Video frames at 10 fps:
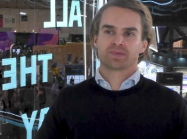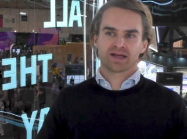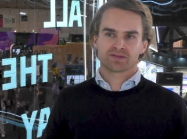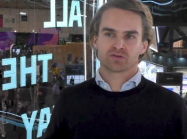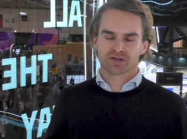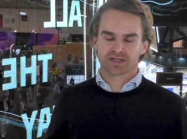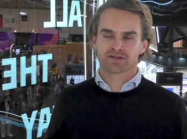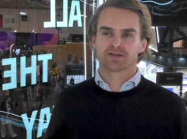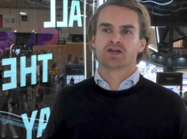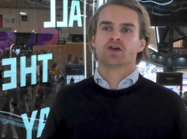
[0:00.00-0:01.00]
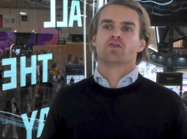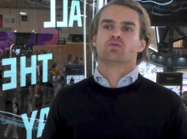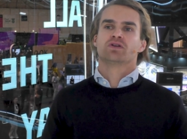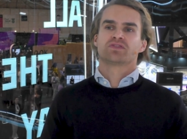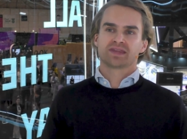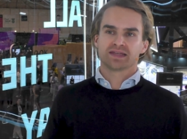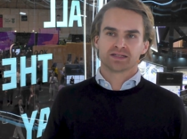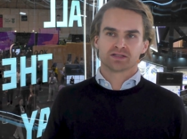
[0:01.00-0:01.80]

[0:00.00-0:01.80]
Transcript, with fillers: Past two years, we've seen